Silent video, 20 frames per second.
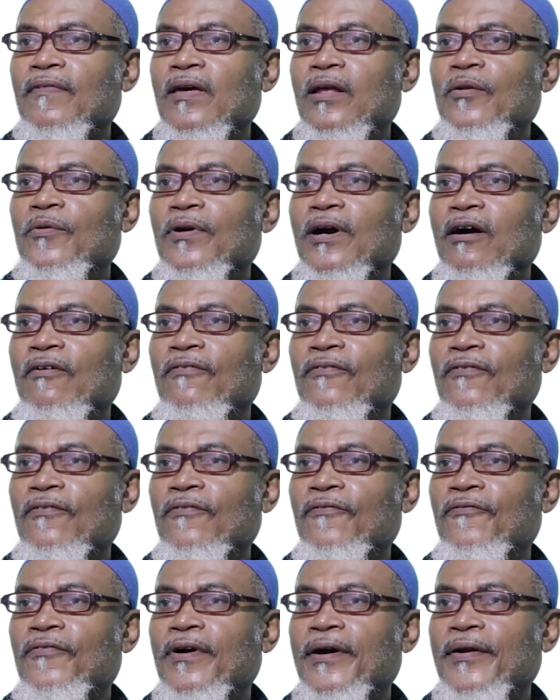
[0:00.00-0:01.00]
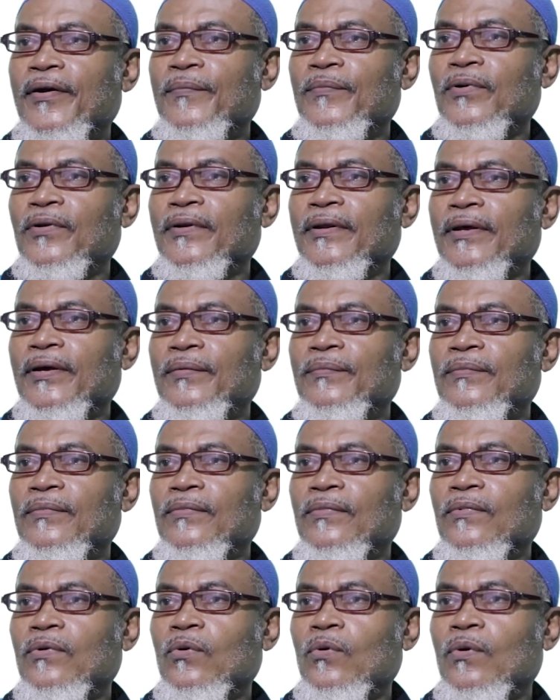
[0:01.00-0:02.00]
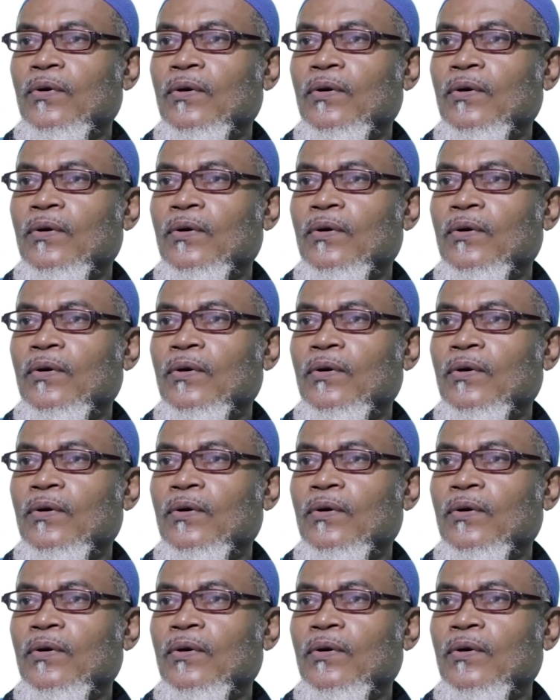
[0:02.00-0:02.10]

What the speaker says: and then we have variable name